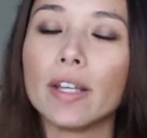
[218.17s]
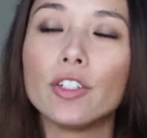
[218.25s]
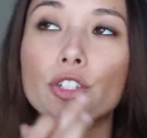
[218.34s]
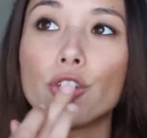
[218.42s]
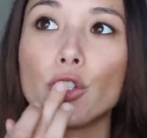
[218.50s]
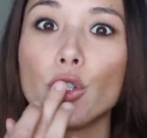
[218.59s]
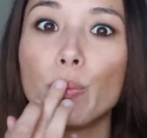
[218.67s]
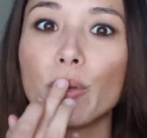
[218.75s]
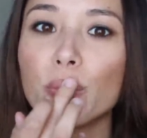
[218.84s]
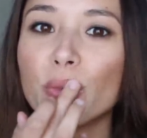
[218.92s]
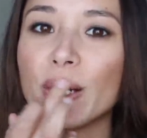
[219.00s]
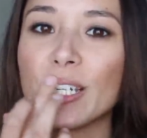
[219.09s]

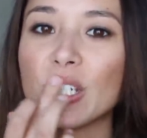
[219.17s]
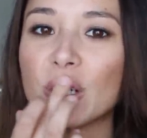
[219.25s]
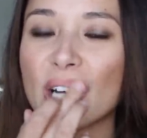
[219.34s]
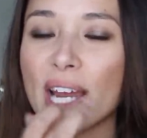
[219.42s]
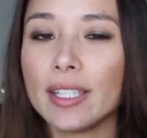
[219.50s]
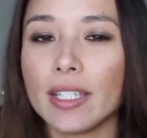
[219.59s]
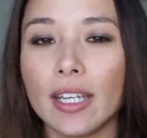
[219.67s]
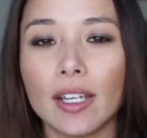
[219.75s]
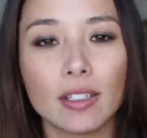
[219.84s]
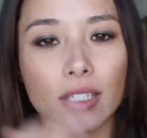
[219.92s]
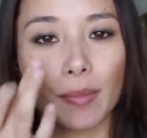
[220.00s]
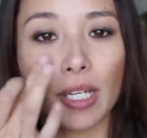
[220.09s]
Super
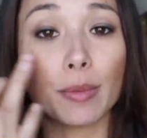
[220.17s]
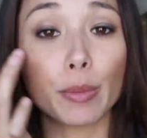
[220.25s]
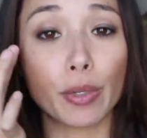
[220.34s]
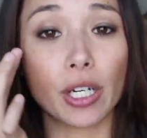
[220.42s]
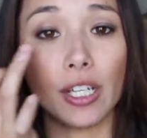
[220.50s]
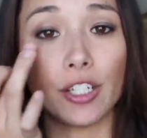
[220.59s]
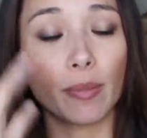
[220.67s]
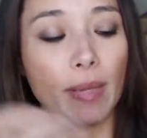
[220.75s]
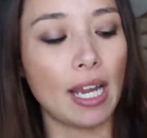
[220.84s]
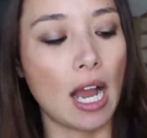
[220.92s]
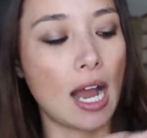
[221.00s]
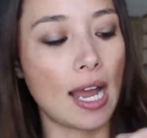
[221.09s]
moisturizing. Sometimes put it under
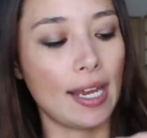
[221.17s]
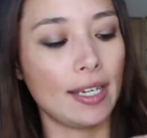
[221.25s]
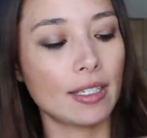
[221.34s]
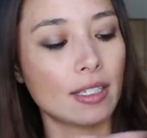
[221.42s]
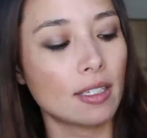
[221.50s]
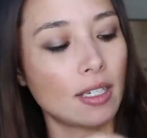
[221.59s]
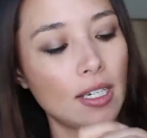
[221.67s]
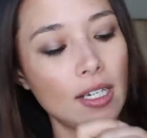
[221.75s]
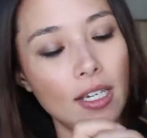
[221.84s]
my eyes.